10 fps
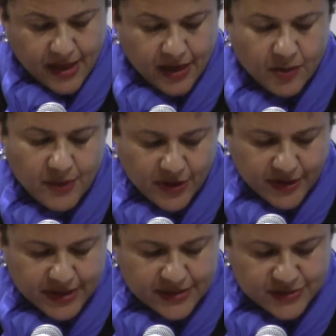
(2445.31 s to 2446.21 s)
An
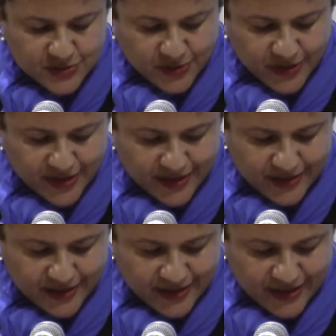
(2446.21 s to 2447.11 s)
American story,
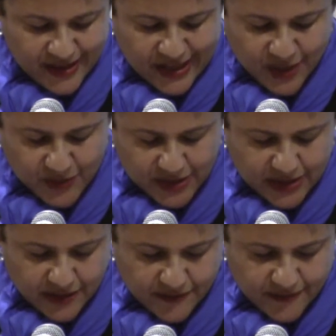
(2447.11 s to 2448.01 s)
and I really
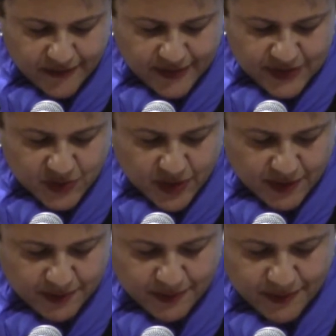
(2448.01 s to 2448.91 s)
love this
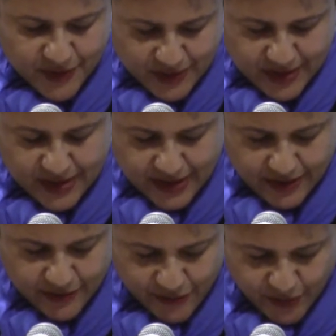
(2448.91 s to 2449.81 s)
one
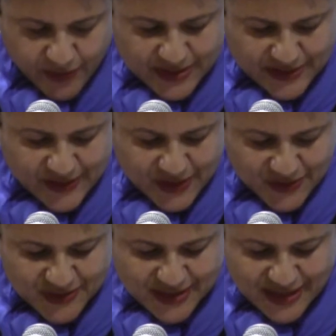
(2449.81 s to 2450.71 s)
for a reason that
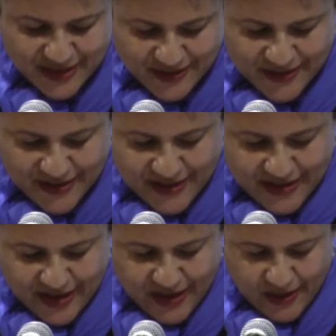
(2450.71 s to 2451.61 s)
you'll see,
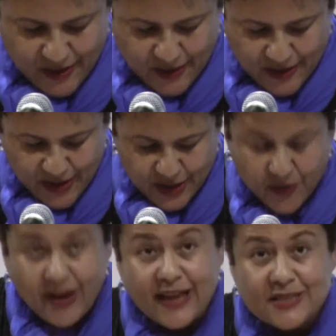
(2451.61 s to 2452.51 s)
uh,
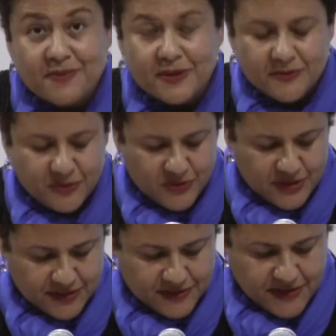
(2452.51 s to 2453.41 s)
another aspect of
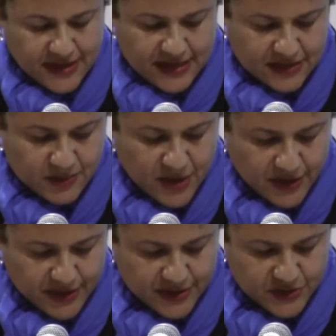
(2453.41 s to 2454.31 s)
Lucille to the end, an
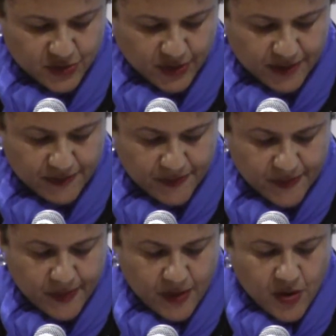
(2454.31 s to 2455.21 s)
American story.
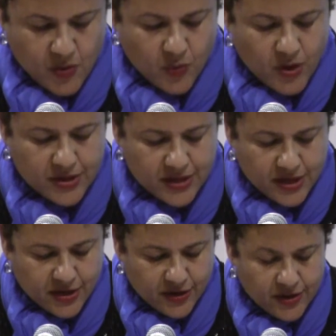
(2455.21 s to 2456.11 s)
One
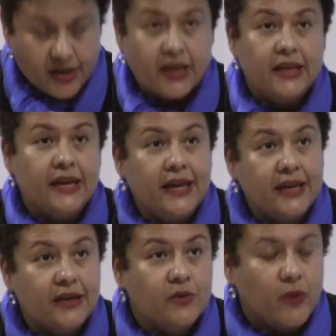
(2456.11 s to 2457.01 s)
year, a
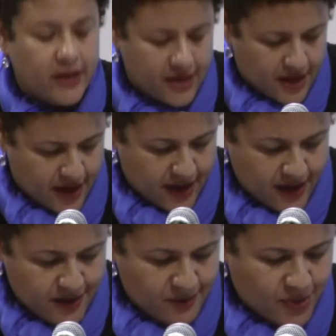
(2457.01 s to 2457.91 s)
naked white guy
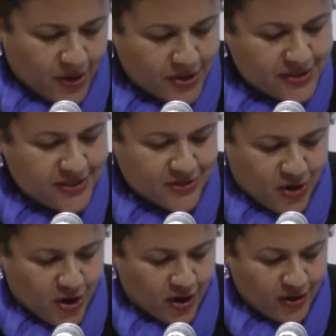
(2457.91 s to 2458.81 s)
parked his
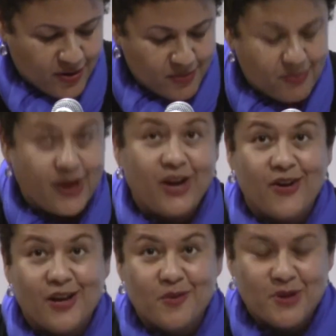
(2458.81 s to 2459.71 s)
car by
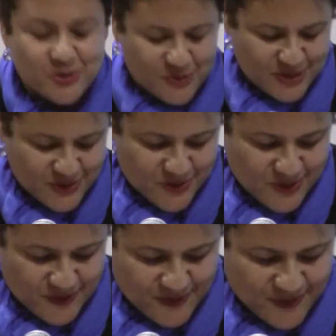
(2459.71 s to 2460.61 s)
our elementary
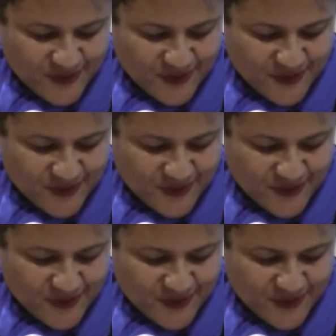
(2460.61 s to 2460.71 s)
school.